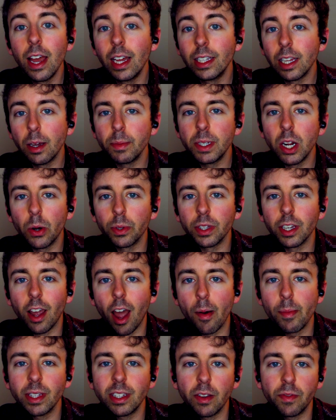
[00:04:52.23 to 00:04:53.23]
Let me know in the
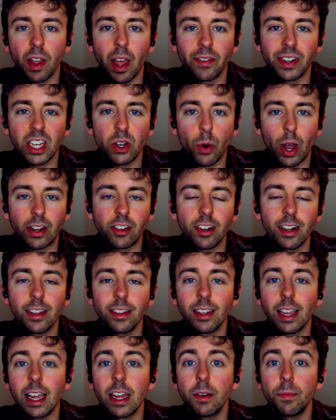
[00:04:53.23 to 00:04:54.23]
comments if you have any
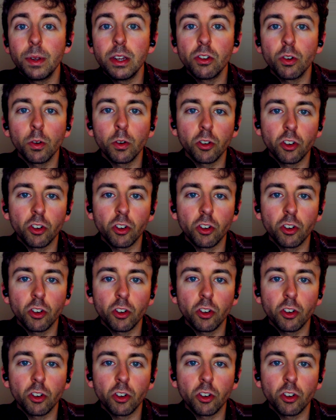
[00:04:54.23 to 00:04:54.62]
questions, and be sure